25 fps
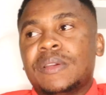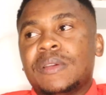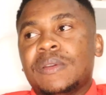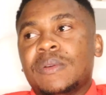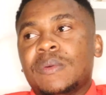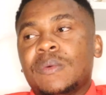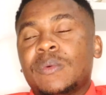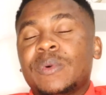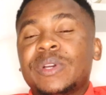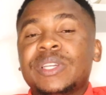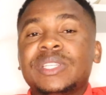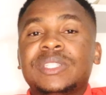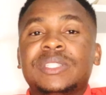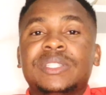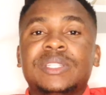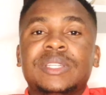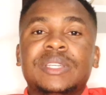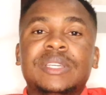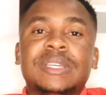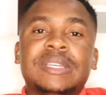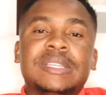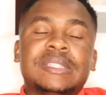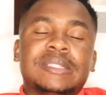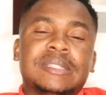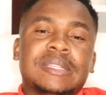
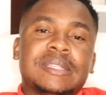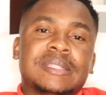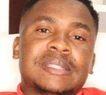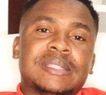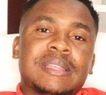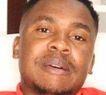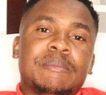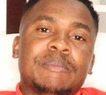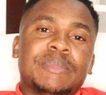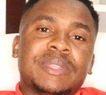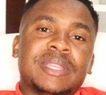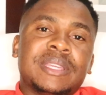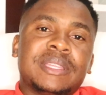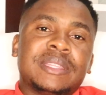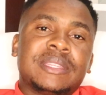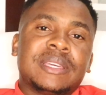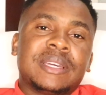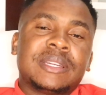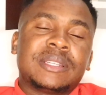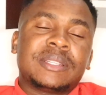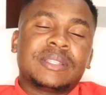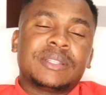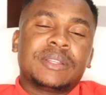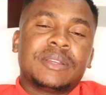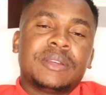which is something
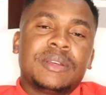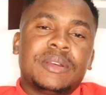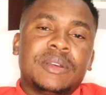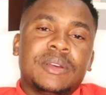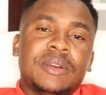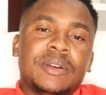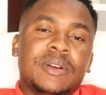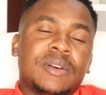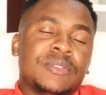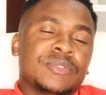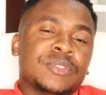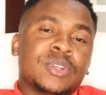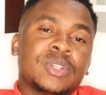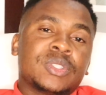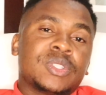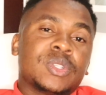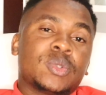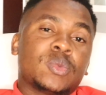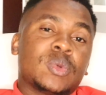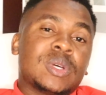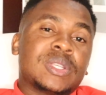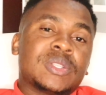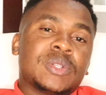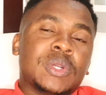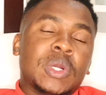that, of course,
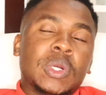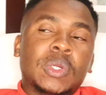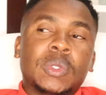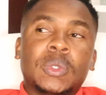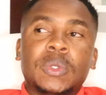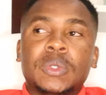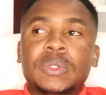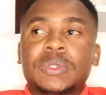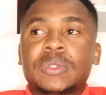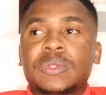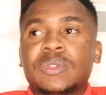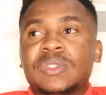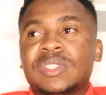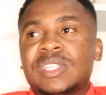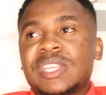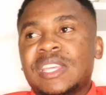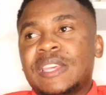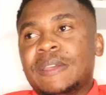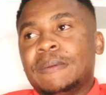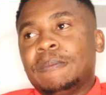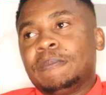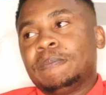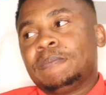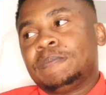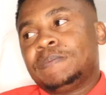it was not good to
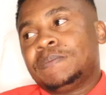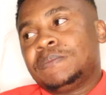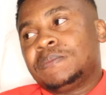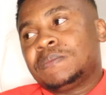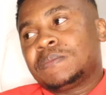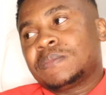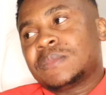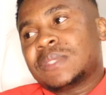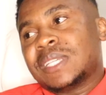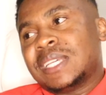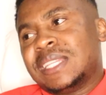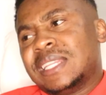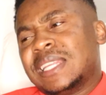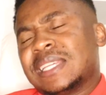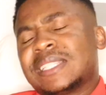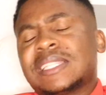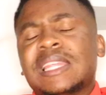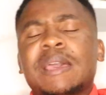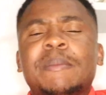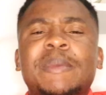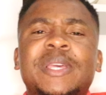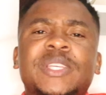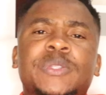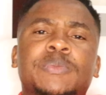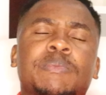see. Last
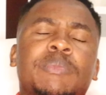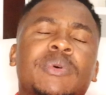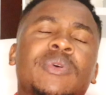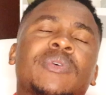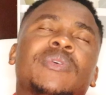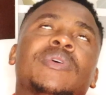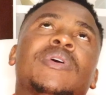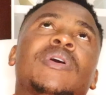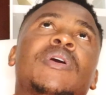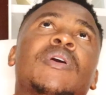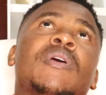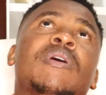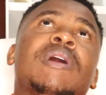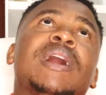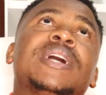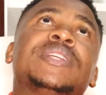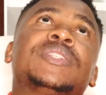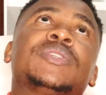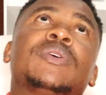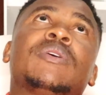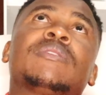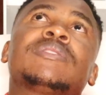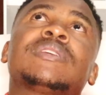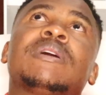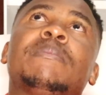time I spoke or I
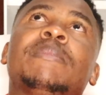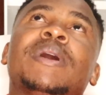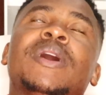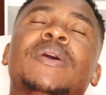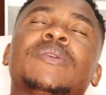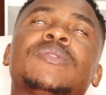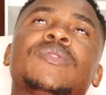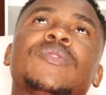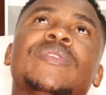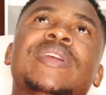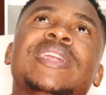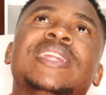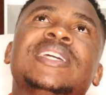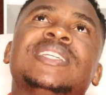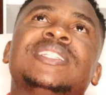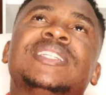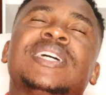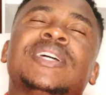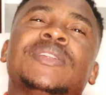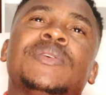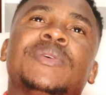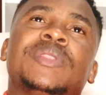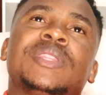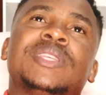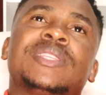talked about
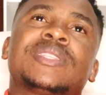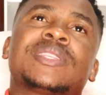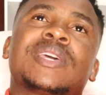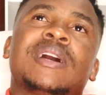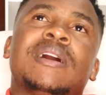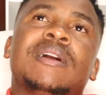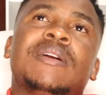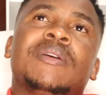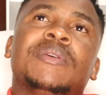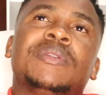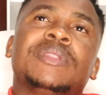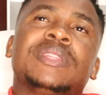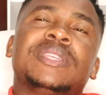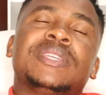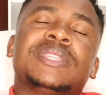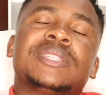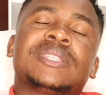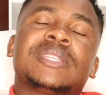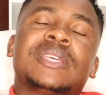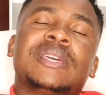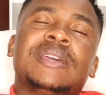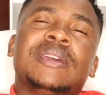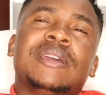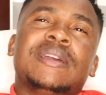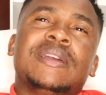Renergen on
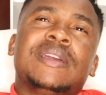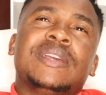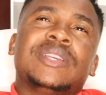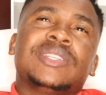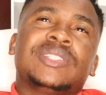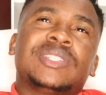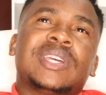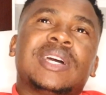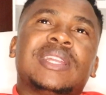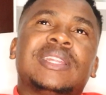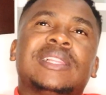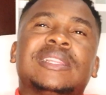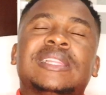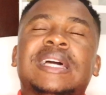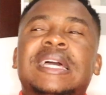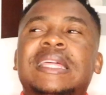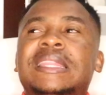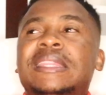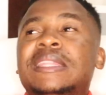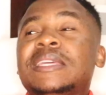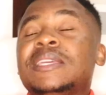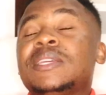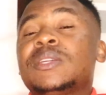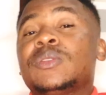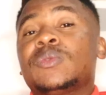this channel, I
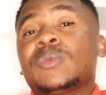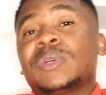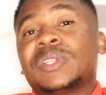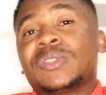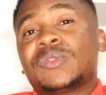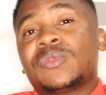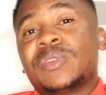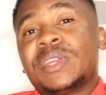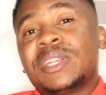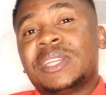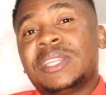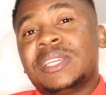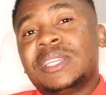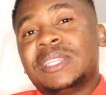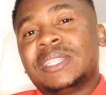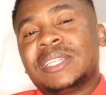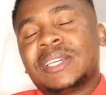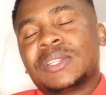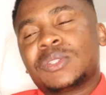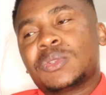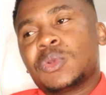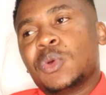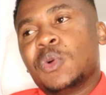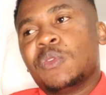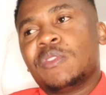think it was trading
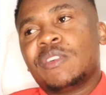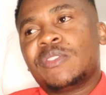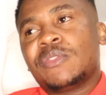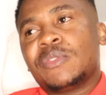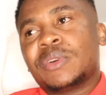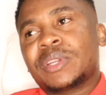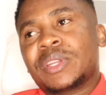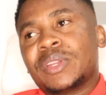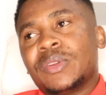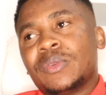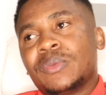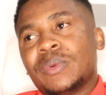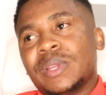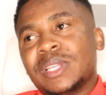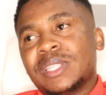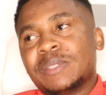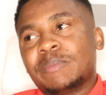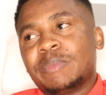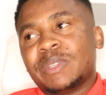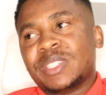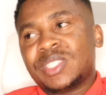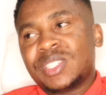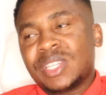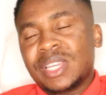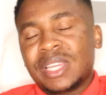just over 14 rands
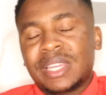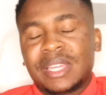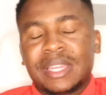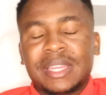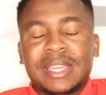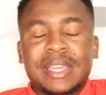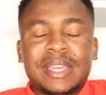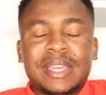per share,